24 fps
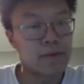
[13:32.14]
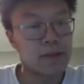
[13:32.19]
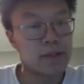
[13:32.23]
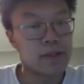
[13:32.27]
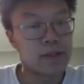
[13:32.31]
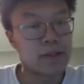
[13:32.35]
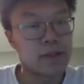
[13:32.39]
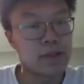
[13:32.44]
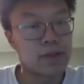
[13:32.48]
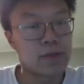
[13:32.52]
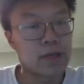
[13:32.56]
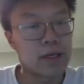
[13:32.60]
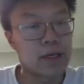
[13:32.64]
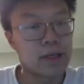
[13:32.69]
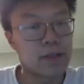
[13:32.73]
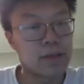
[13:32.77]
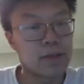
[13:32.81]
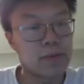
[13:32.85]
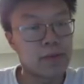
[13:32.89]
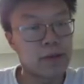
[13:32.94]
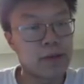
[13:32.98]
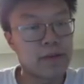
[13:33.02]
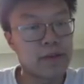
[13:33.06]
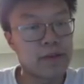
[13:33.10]
we're going to subtract the
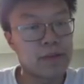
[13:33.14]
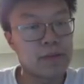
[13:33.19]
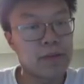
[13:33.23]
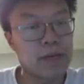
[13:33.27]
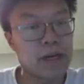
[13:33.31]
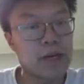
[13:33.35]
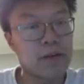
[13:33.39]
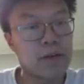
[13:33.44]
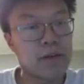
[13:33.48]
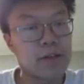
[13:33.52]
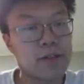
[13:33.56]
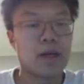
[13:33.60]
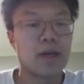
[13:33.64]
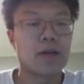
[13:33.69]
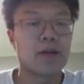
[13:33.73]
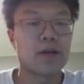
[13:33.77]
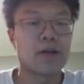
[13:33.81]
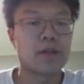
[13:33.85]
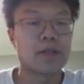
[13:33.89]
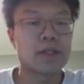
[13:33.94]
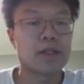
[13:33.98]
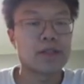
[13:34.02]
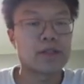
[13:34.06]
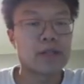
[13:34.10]
previous powers, current
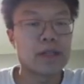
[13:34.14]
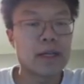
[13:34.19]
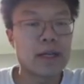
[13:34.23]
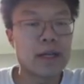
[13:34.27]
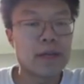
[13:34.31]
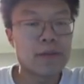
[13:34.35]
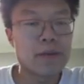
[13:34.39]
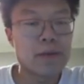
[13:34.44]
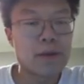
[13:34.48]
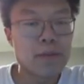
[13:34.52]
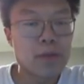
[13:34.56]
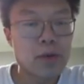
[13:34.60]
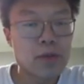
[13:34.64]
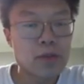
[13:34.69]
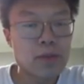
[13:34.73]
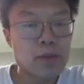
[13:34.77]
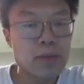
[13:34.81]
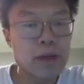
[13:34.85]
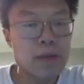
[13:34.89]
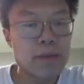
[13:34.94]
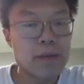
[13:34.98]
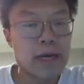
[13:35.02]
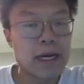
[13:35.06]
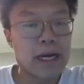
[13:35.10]
digits, and I'm going to
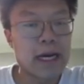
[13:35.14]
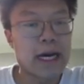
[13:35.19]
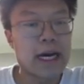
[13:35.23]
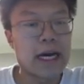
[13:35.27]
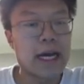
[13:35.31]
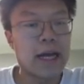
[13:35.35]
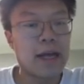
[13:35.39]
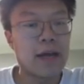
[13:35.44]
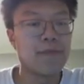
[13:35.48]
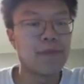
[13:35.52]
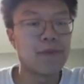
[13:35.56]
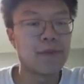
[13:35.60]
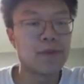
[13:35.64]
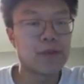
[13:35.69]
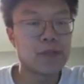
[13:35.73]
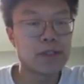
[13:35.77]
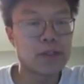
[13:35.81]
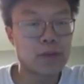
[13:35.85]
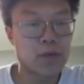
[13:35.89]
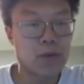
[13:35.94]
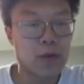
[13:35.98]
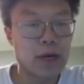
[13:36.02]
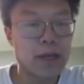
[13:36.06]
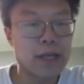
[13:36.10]
multiply by I. The
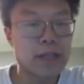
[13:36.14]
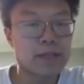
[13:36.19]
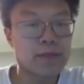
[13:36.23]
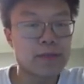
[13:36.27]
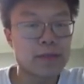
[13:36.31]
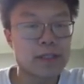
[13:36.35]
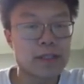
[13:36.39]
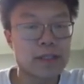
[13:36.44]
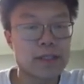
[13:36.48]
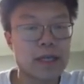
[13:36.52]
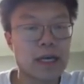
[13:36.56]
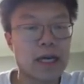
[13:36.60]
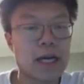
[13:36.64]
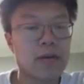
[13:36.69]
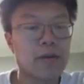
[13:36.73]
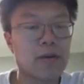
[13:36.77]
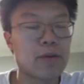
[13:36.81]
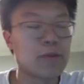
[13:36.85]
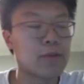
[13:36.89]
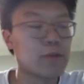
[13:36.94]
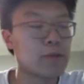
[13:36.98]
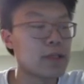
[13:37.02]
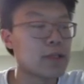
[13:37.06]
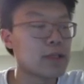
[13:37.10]
reason why is because I
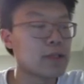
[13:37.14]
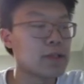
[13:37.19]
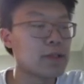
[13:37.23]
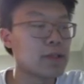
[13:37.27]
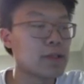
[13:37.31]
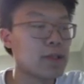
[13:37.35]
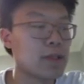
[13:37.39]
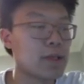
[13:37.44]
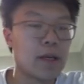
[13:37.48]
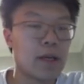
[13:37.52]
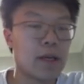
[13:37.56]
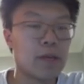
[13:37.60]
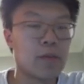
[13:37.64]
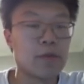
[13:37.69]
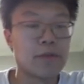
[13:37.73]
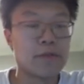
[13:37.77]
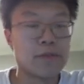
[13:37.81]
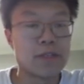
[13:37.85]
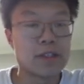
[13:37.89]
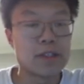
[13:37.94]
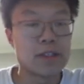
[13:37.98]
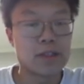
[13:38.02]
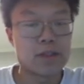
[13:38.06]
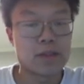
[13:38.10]
represents the number of
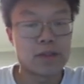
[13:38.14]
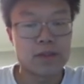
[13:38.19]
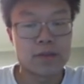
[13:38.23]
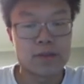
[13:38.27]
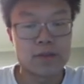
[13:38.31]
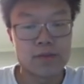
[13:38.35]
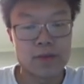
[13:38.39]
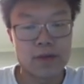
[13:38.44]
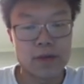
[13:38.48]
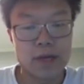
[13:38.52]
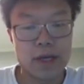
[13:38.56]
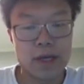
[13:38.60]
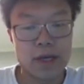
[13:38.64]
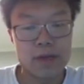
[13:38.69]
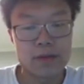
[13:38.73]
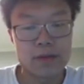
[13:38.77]
digits, okay?